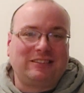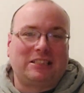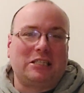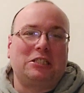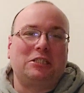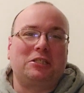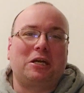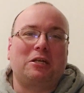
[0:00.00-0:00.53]

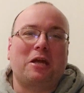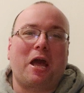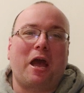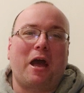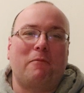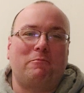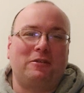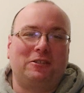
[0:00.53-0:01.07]
This is like the
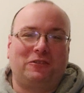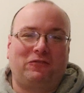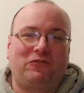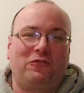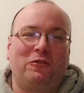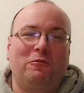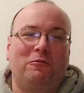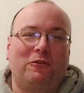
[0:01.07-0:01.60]
happiest
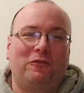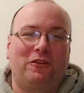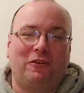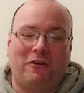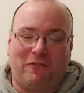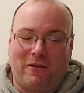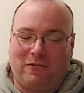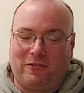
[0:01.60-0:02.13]
food
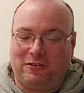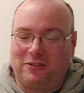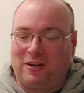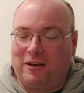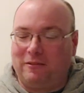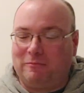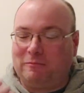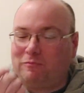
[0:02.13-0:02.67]
review I've ever
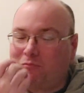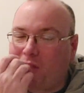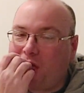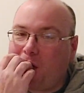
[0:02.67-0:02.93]
done.